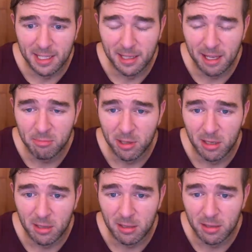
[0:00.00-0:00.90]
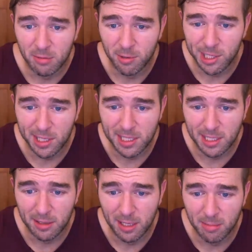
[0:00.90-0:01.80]
the label. Where is
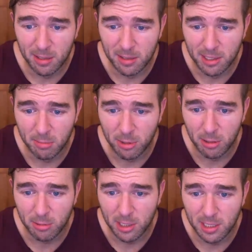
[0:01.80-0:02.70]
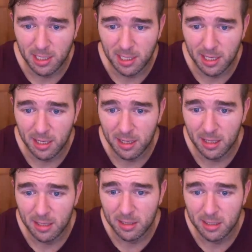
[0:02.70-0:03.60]
the label? Subscription
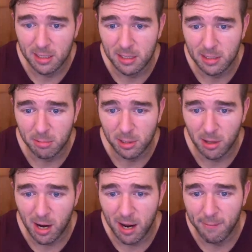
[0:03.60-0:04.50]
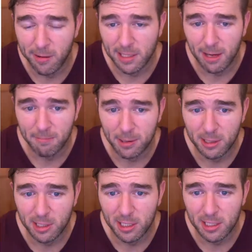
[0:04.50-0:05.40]
details, subscribe, one-time
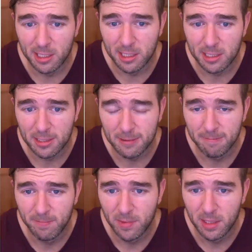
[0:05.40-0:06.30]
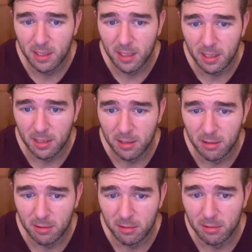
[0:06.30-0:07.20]
purchase.
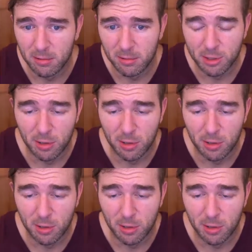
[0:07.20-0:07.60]
No, there's